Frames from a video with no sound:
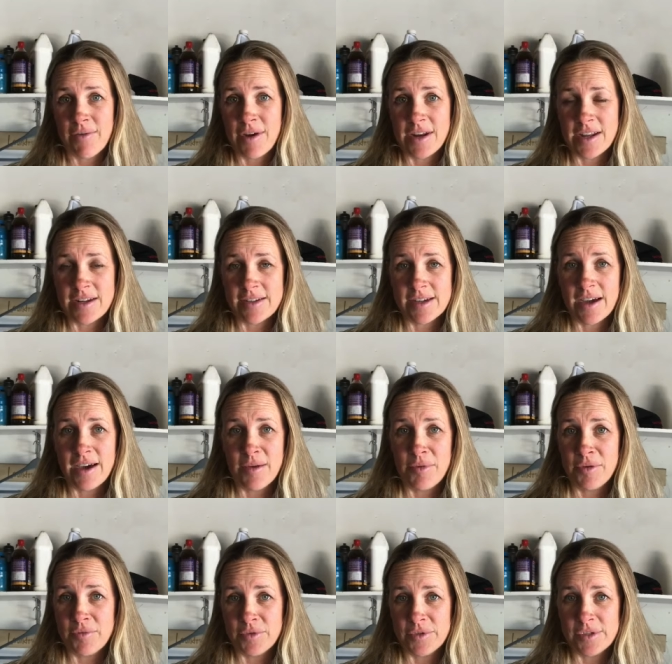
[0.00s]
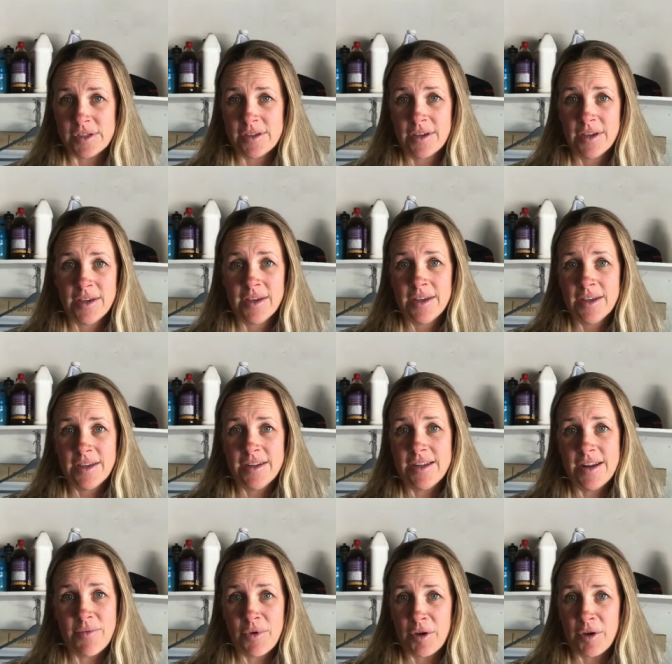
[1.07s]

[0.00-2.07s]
I ran out of time and didn't